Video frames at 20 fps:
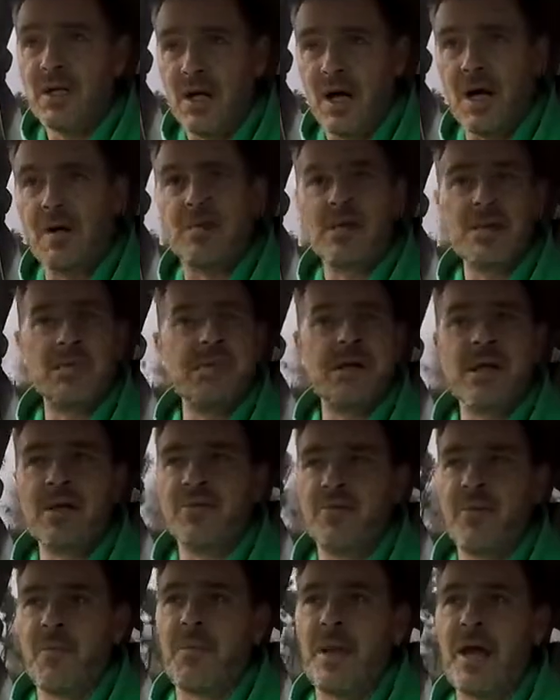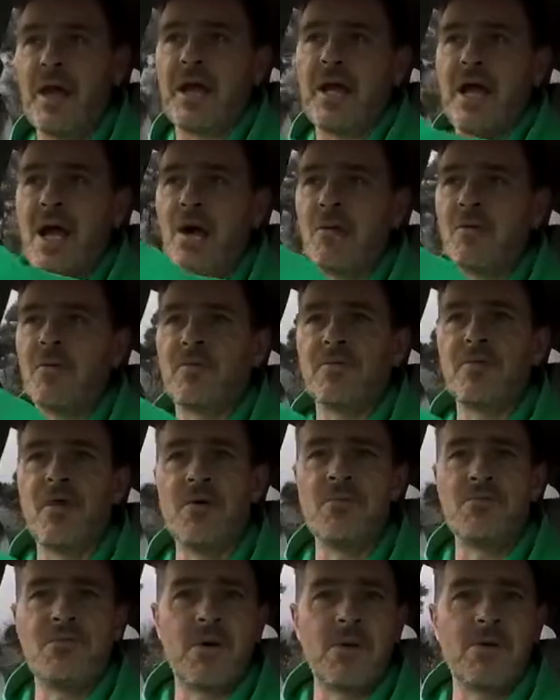I'm in the middle of a blackout with
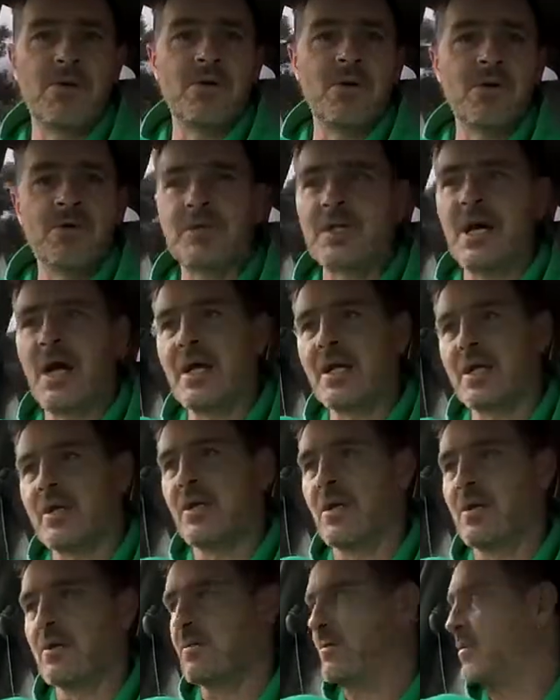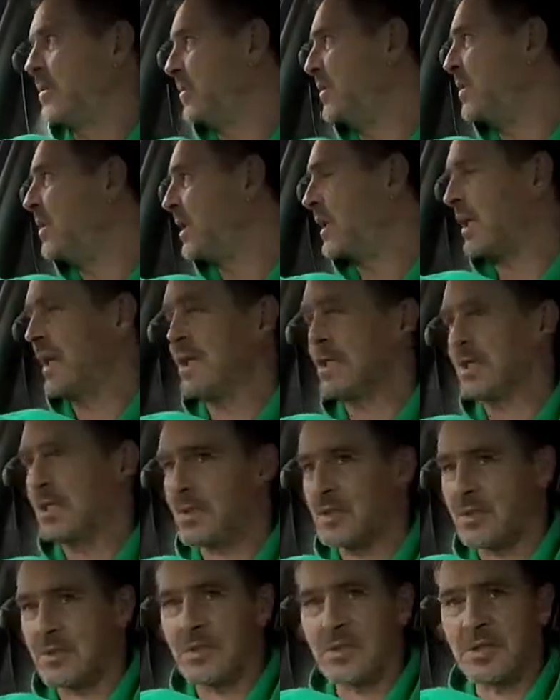no phone, no data, no
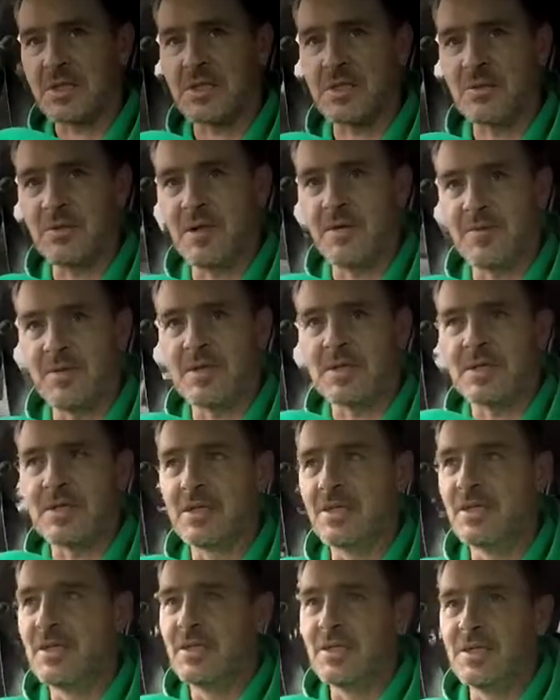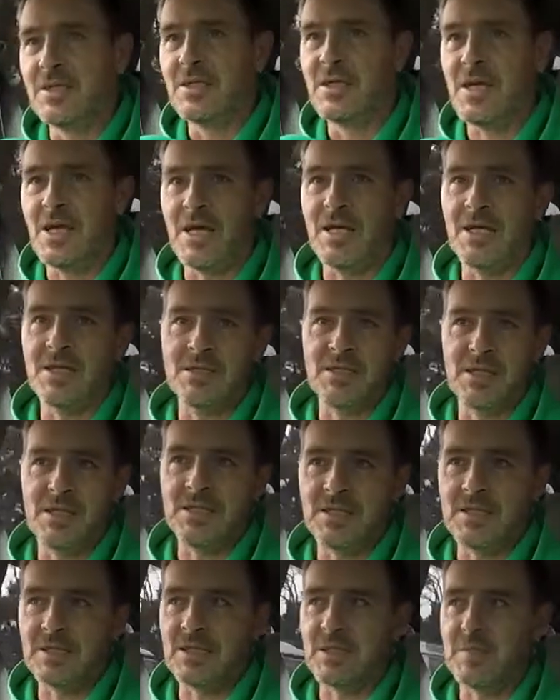communications whatsoever, and
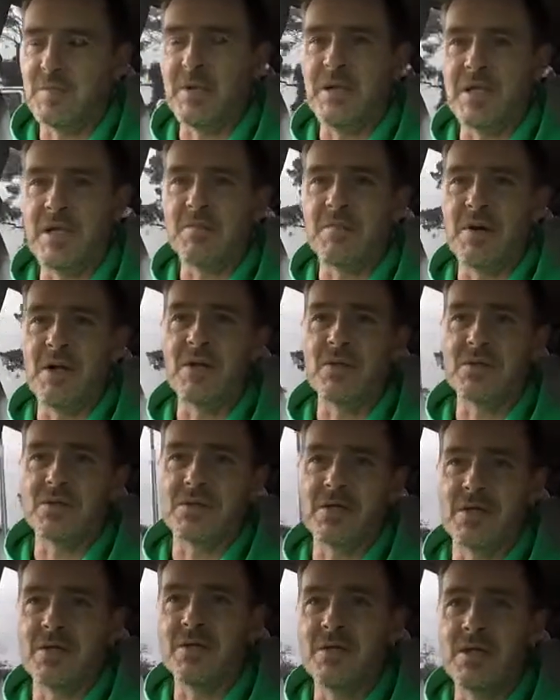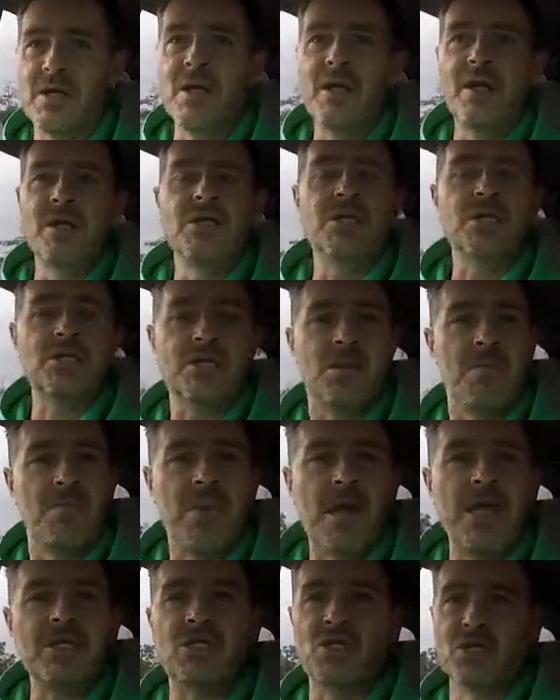he sends me an email. So just
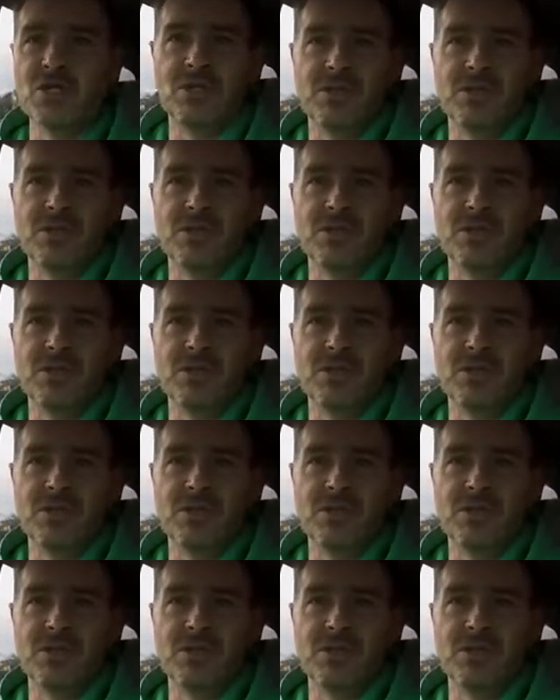imagine